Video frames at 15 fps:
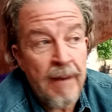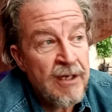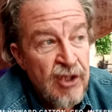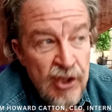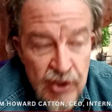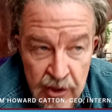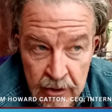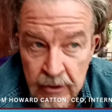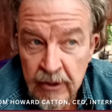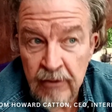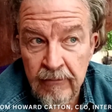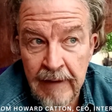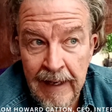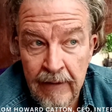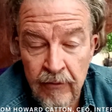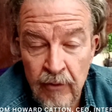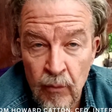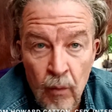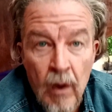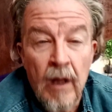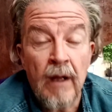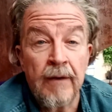And just look around
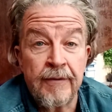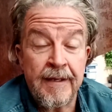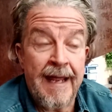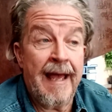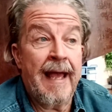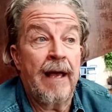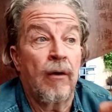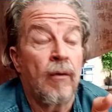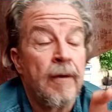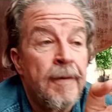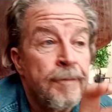the world now